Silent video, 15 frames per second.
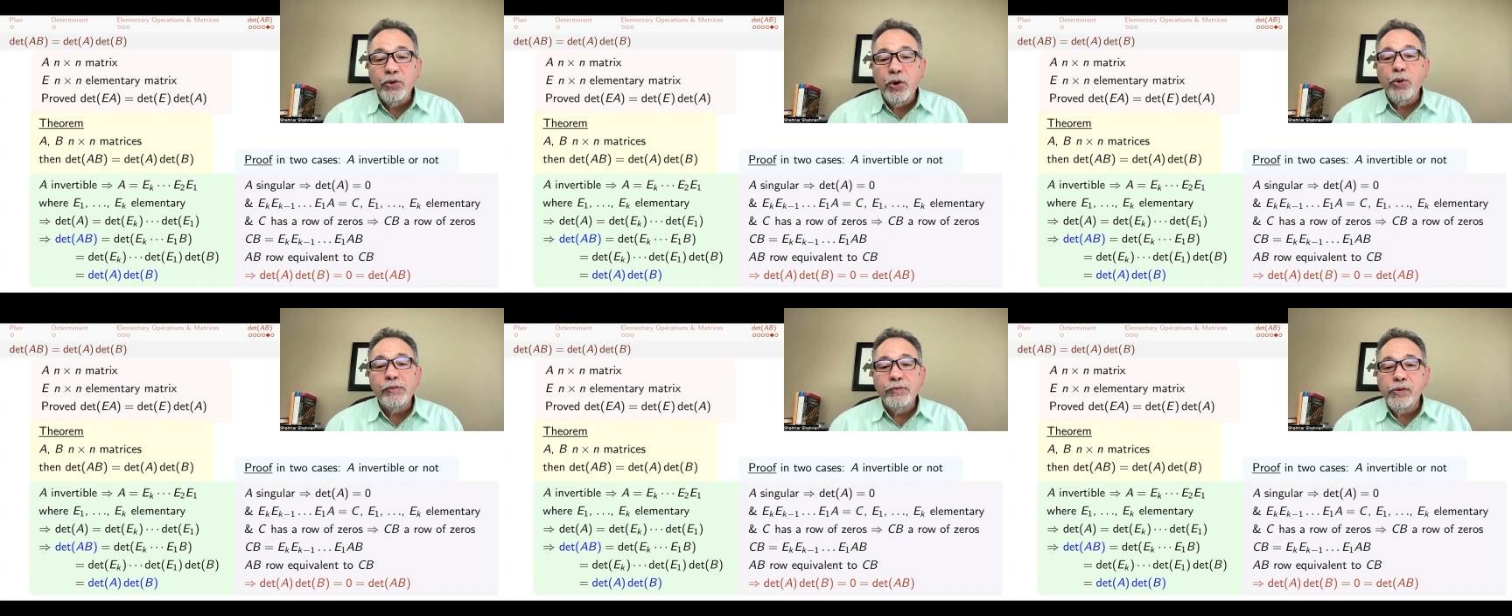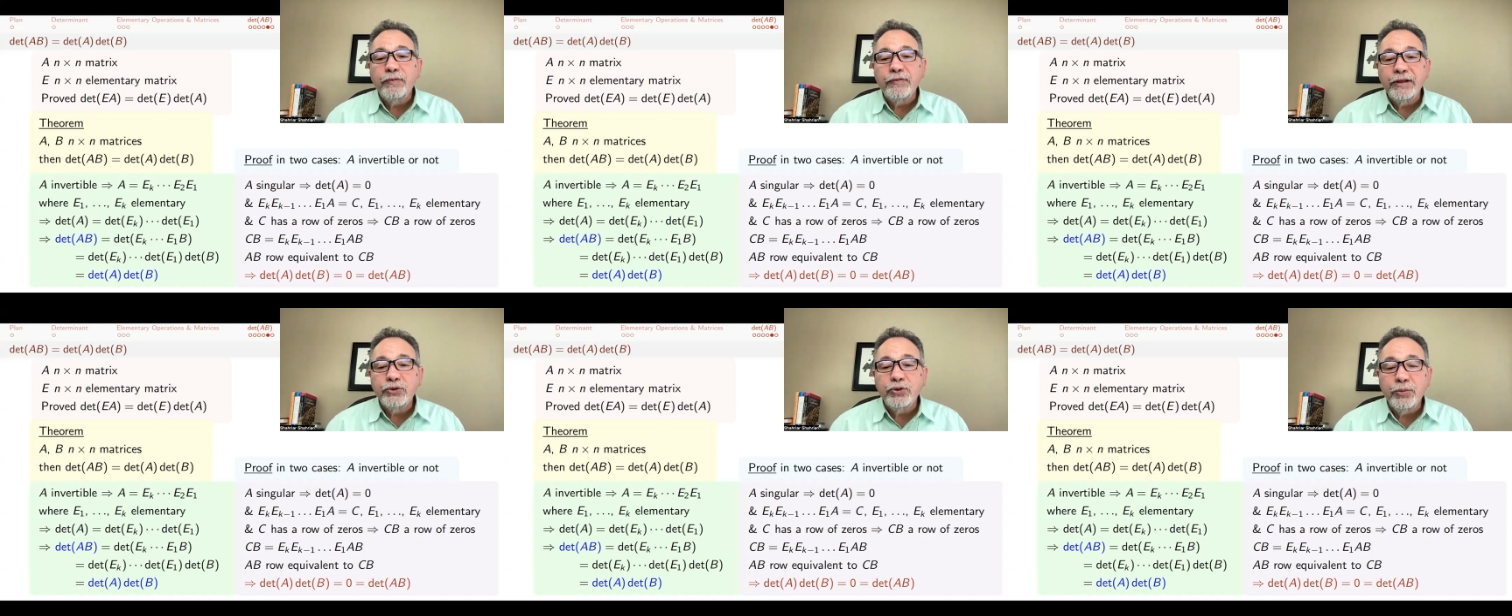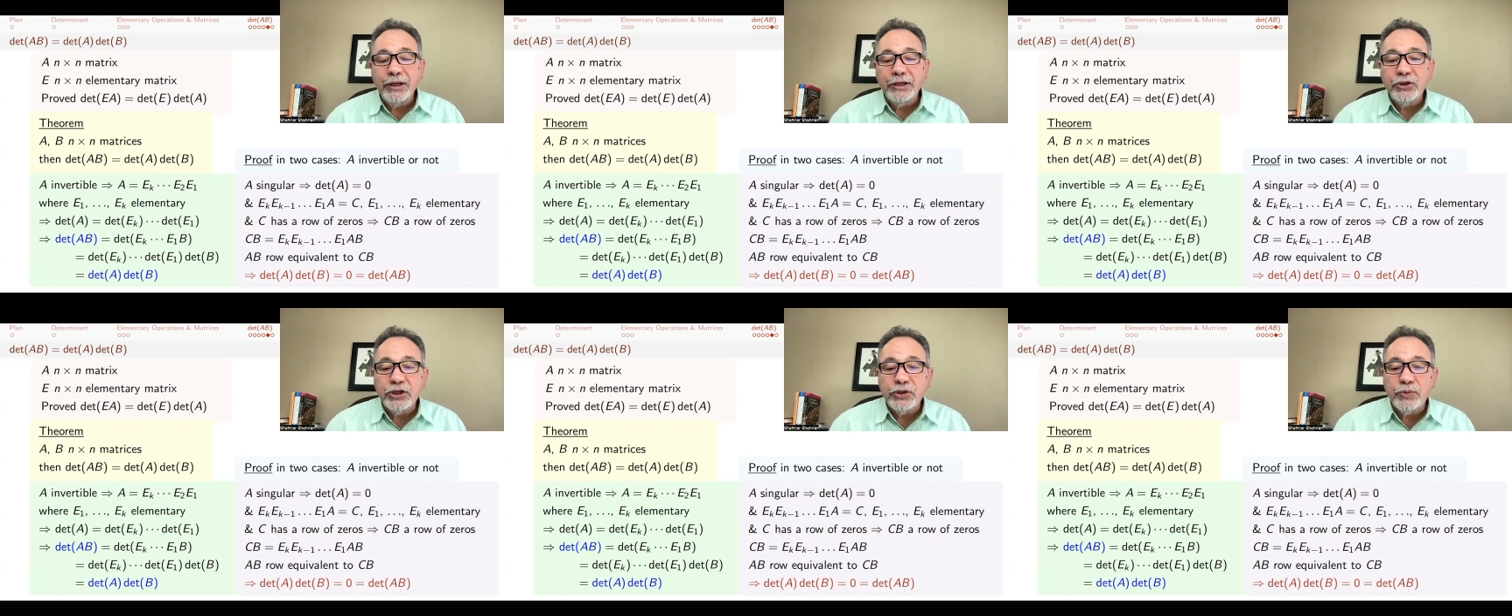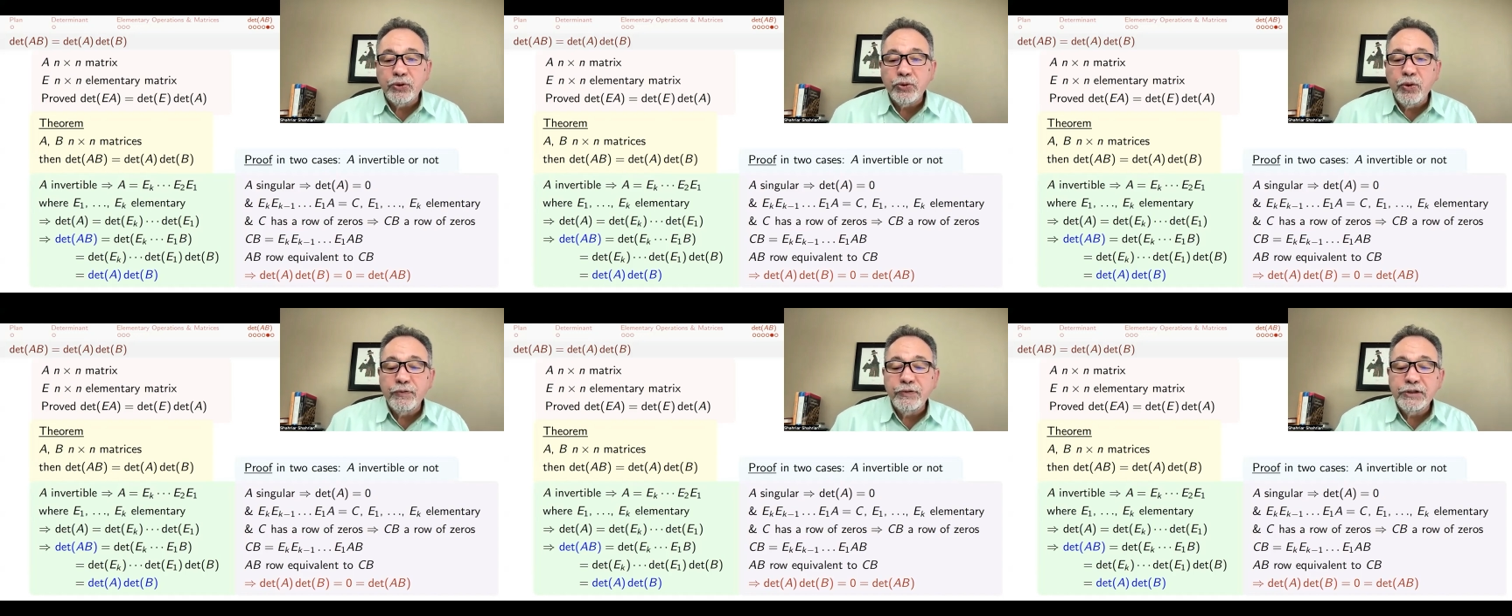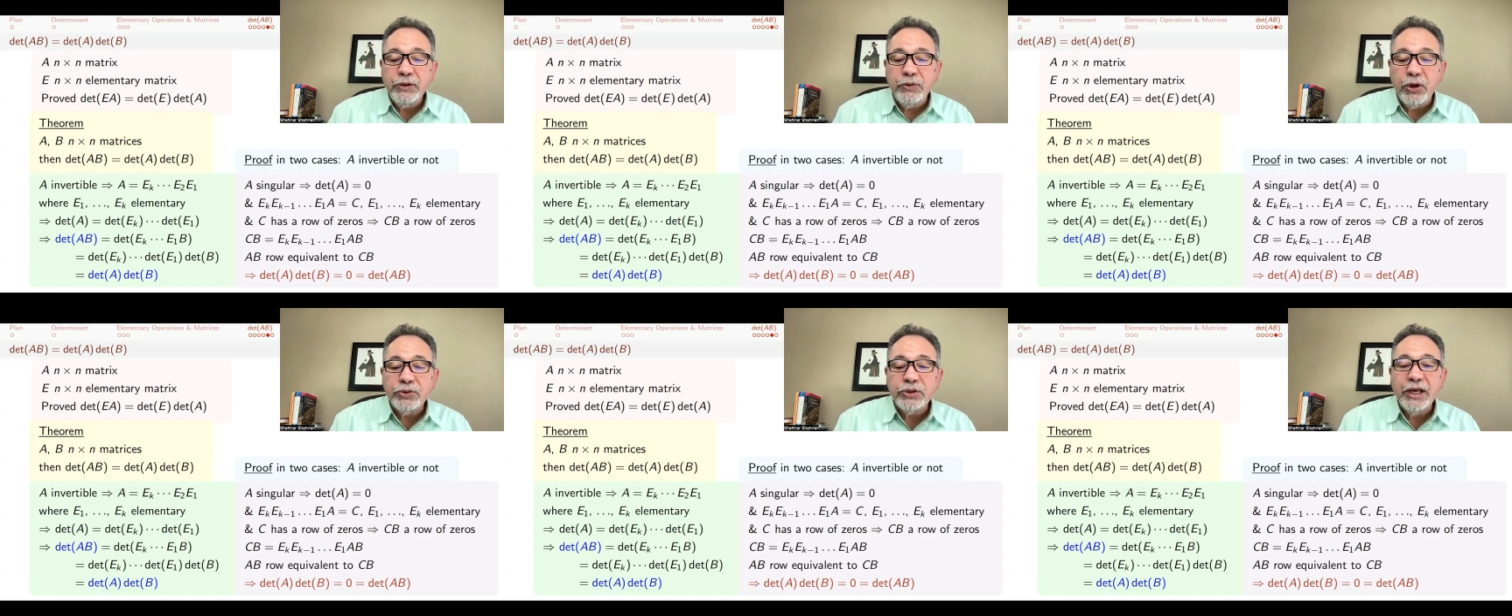row equivalent to a matrix with row of
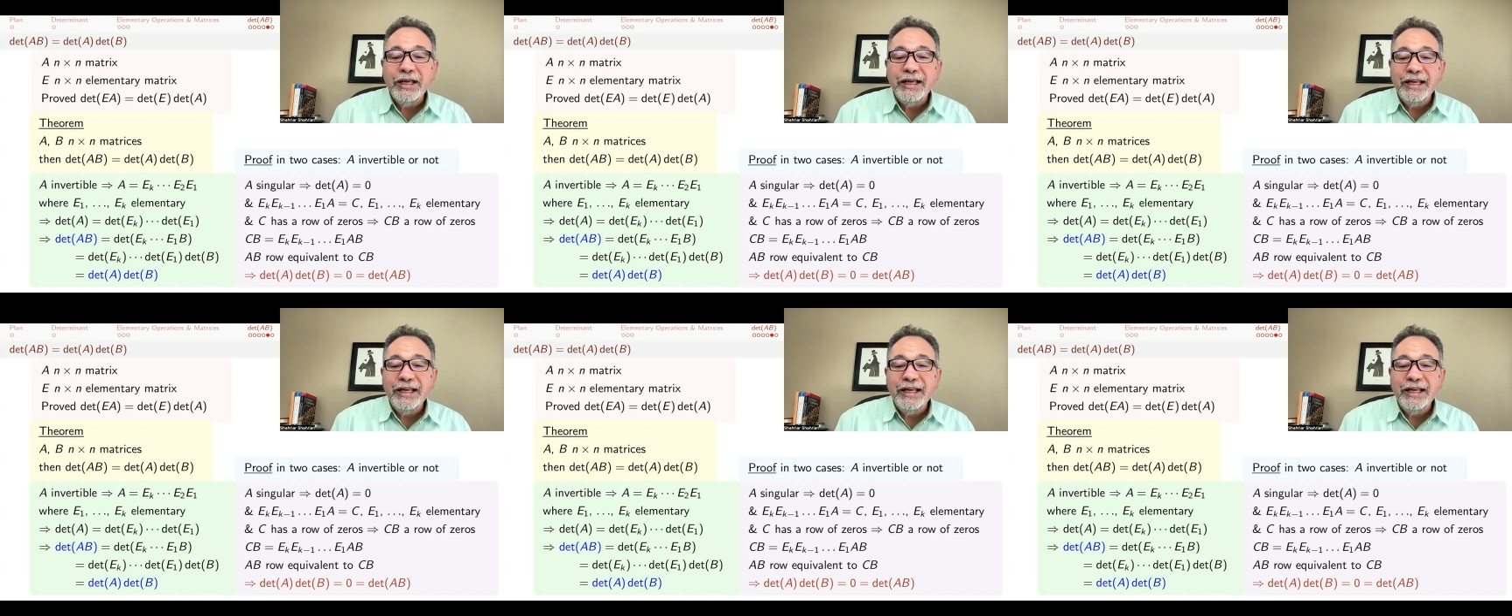zeros,